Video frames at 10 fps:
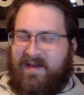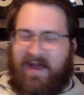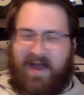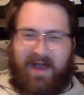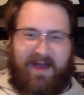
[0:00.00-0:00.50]

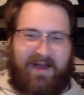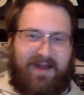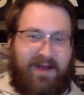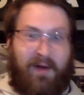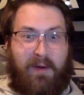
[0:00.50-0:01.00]

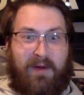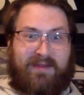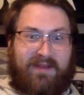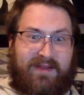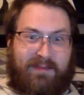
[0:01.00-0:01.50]

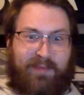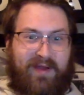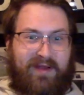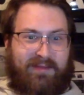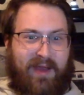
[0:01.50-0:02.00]

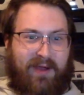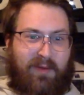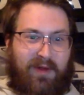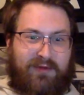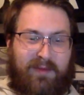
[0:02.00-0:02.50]
it's Michael
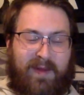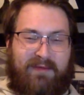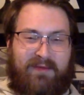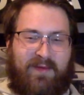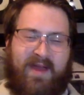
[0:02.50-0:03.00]
Waltrip having fun,